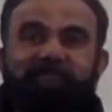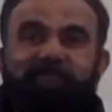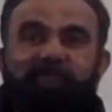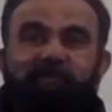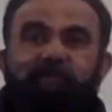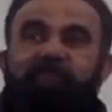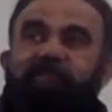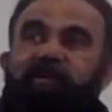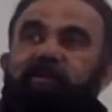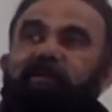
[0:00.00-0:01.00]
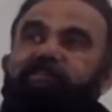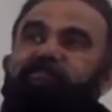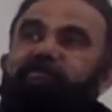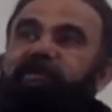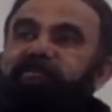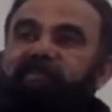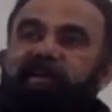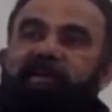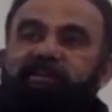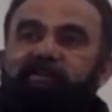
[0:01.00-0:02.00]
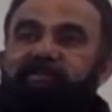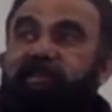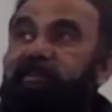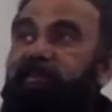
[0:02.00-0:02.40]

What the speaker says: So there are lots of birds flying. You say, there